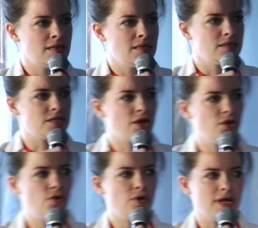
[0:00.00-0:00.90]

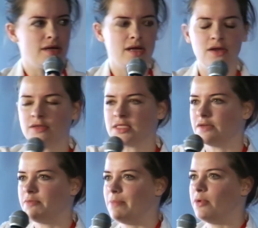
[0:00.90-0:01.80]
So a lot
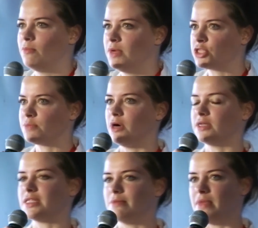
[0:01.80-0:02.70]
of people much
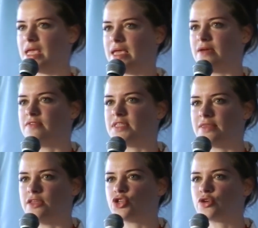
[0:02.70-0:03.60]
smarter than me have said
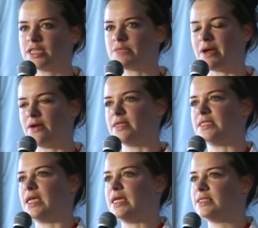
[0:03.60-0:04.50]
that
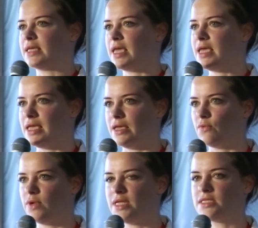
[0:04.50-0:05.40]
transparency is the key.
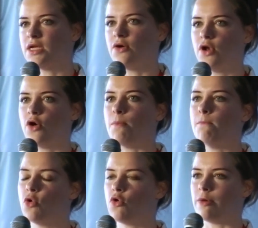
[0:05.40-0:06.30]
We need to know a lot
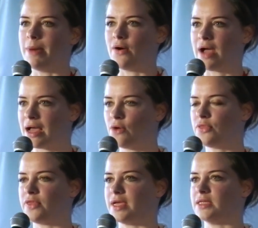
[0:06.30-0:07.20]
more about how
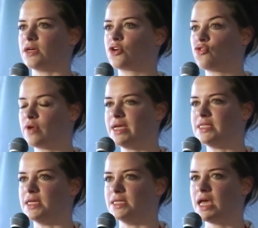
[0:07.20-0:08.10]
things are created